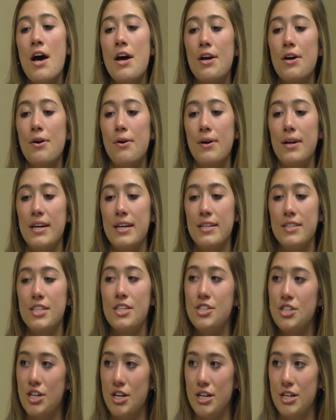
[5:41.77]
going to
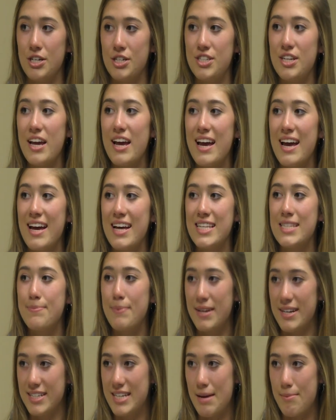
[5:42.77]
church and
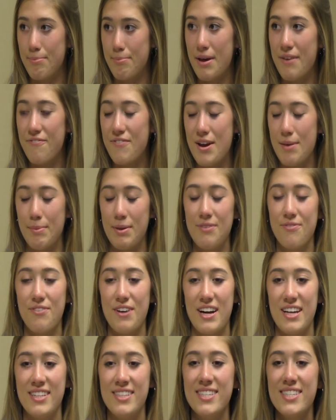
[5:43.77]
spending time with my family and
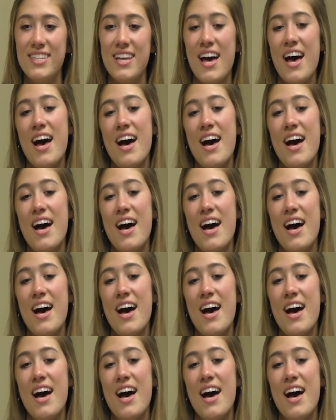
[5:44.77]
friends.